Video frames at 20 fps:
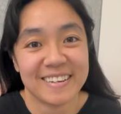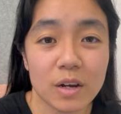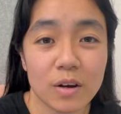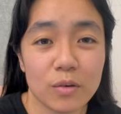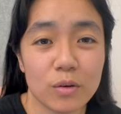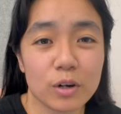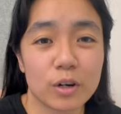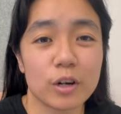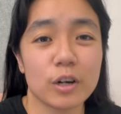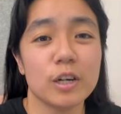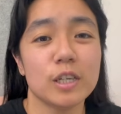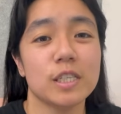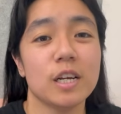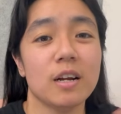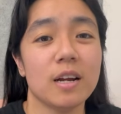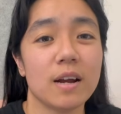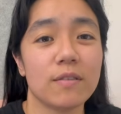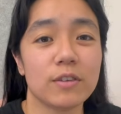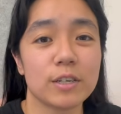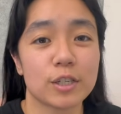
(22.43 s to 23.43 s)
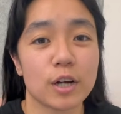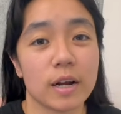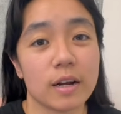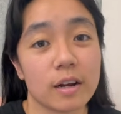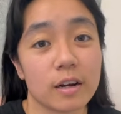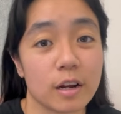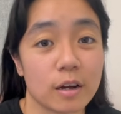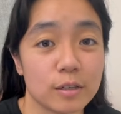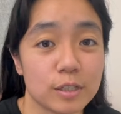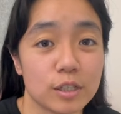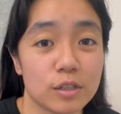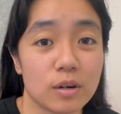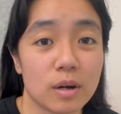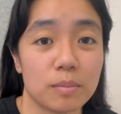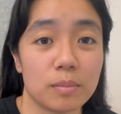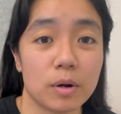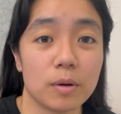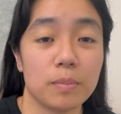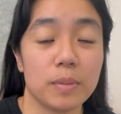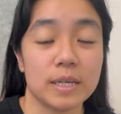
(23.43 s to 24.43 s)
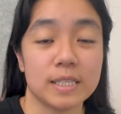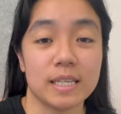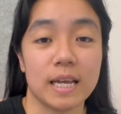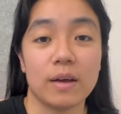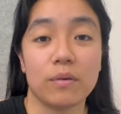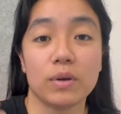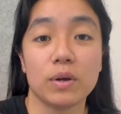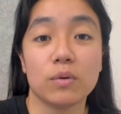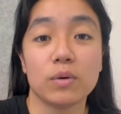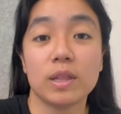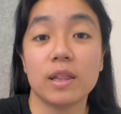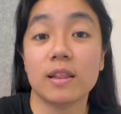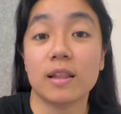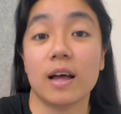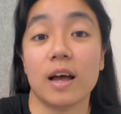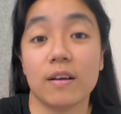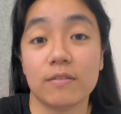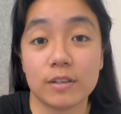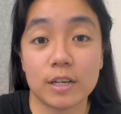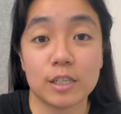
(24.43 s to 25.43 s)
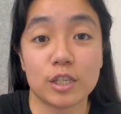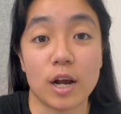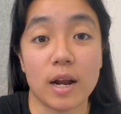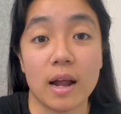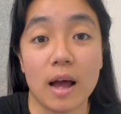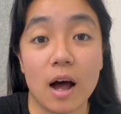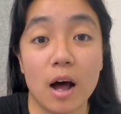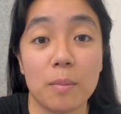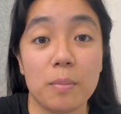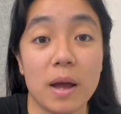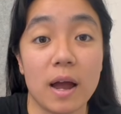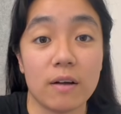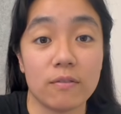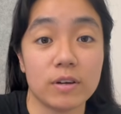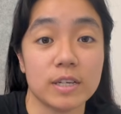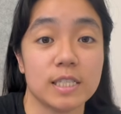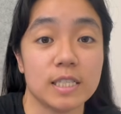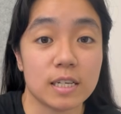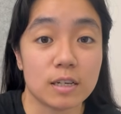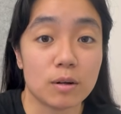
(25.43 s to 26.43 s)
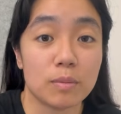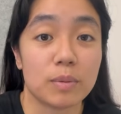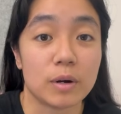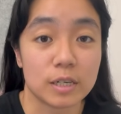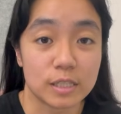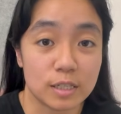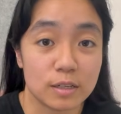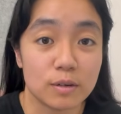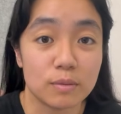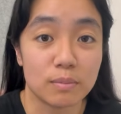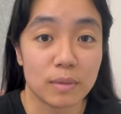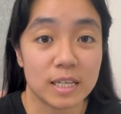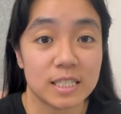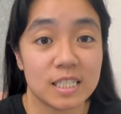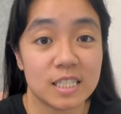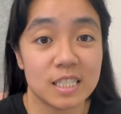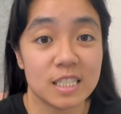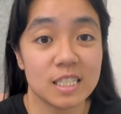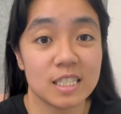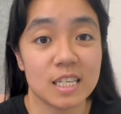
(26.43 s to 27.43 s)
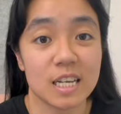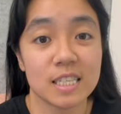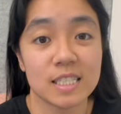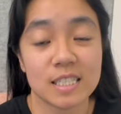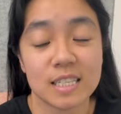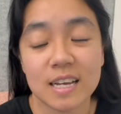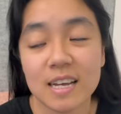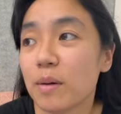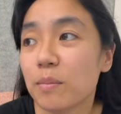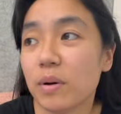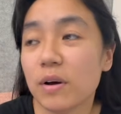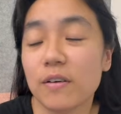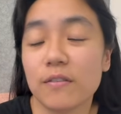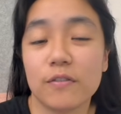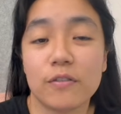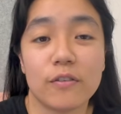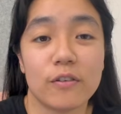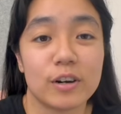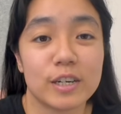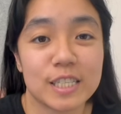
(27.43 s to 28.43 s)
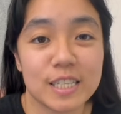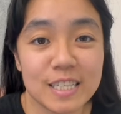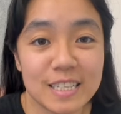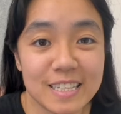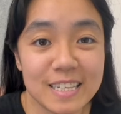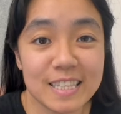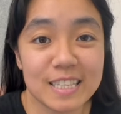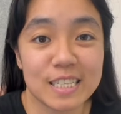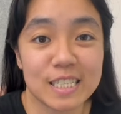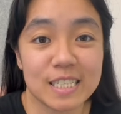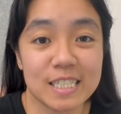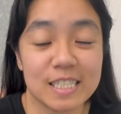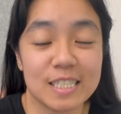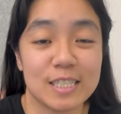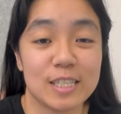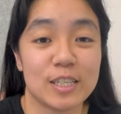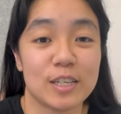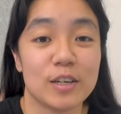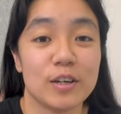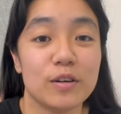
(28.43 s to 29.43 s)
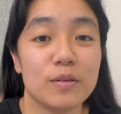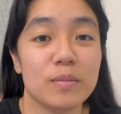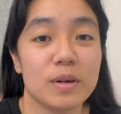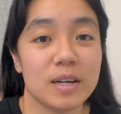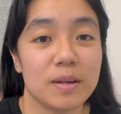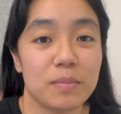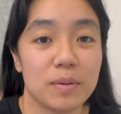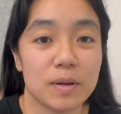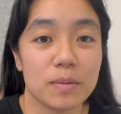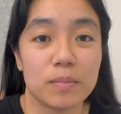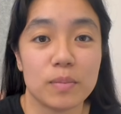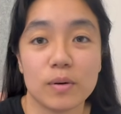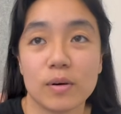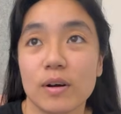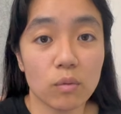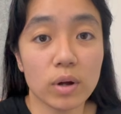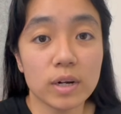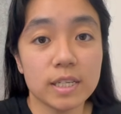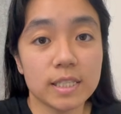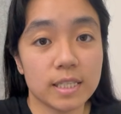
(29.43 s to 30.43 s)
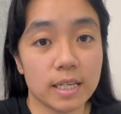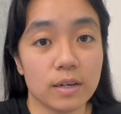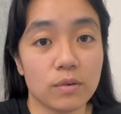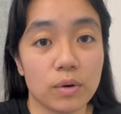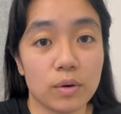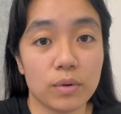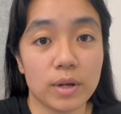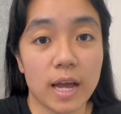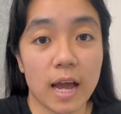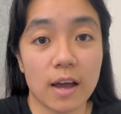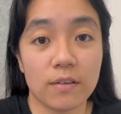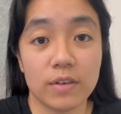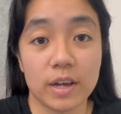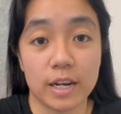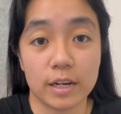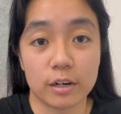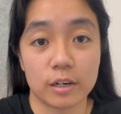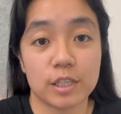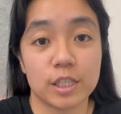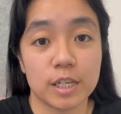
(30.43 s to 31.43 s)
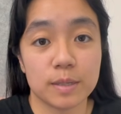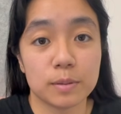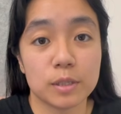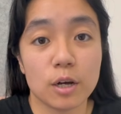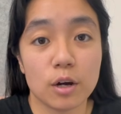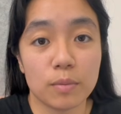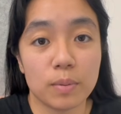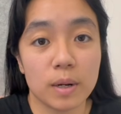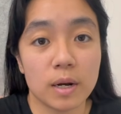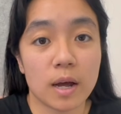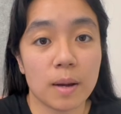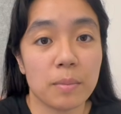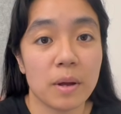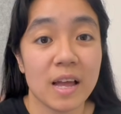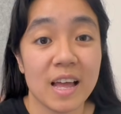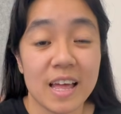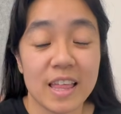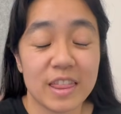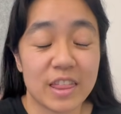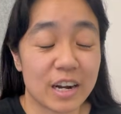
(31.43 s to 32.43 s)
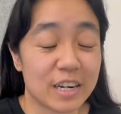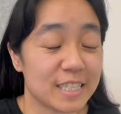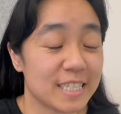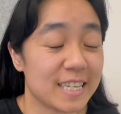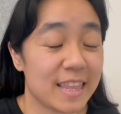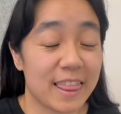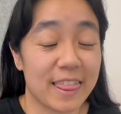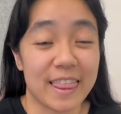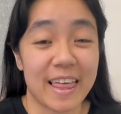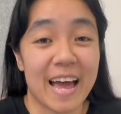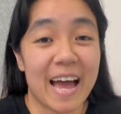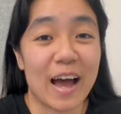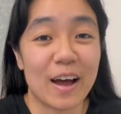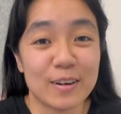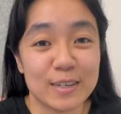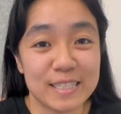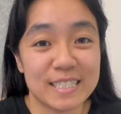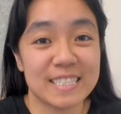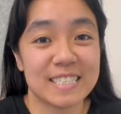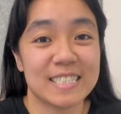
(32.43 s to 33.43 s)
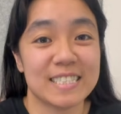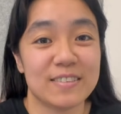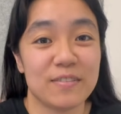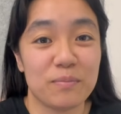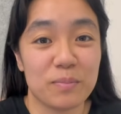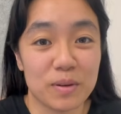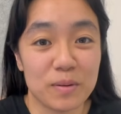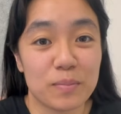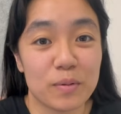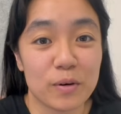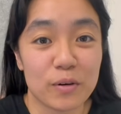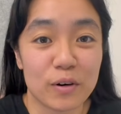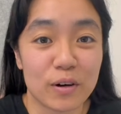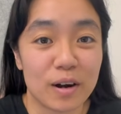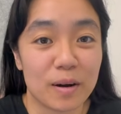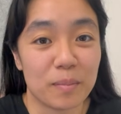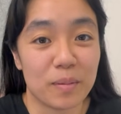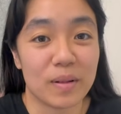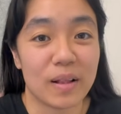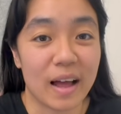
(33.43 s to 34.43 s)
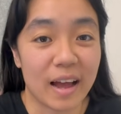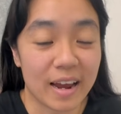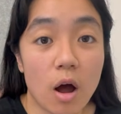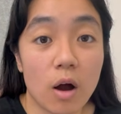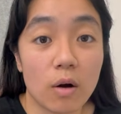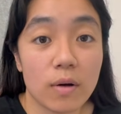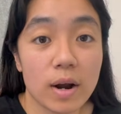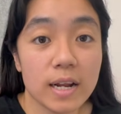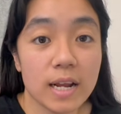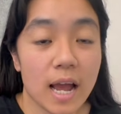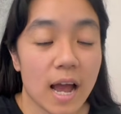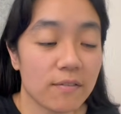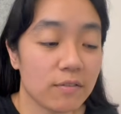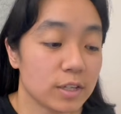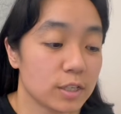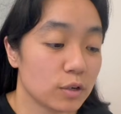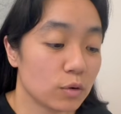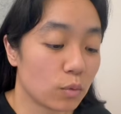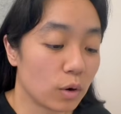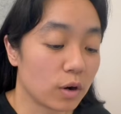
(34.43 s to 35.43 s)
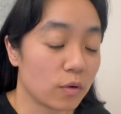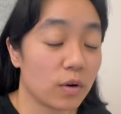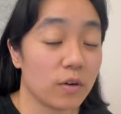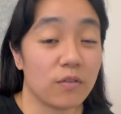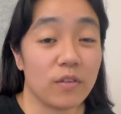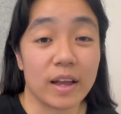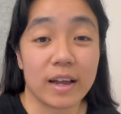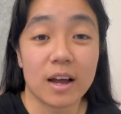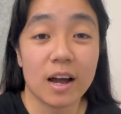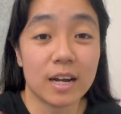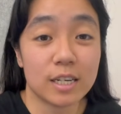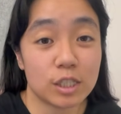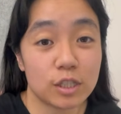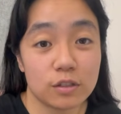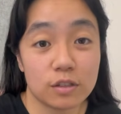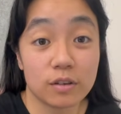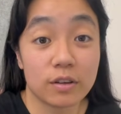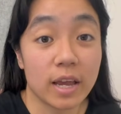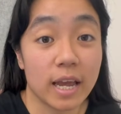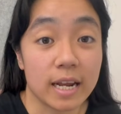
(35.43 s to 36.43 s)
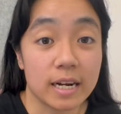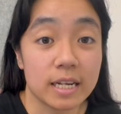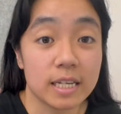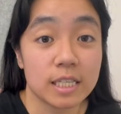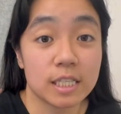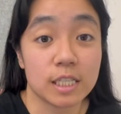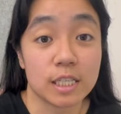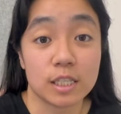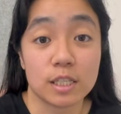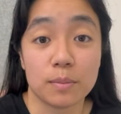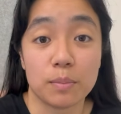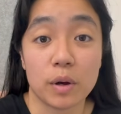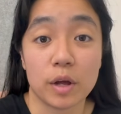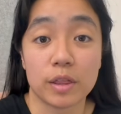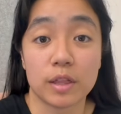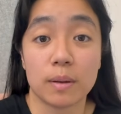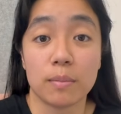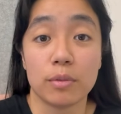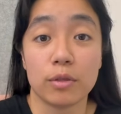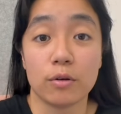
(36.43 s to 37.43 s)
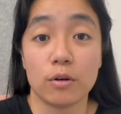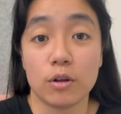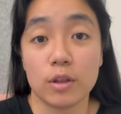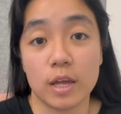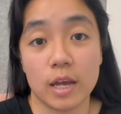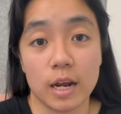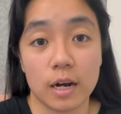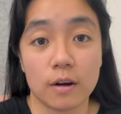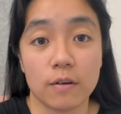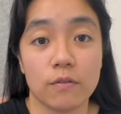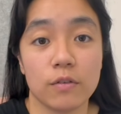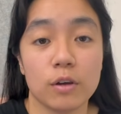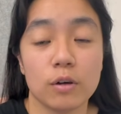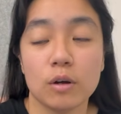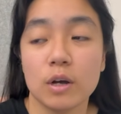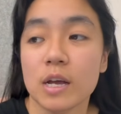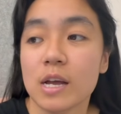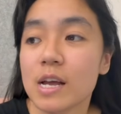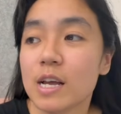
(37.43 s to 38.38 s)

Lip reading: Recruiters aren't ever trying to ghost you on purpose, and we would love to try to help every single person who messages us. But unfortunately, there's just too many people. I want to say when we have internships open up, there's thousands of people who are applying, already having to work with like hundreds of candidates just to put them through the interview.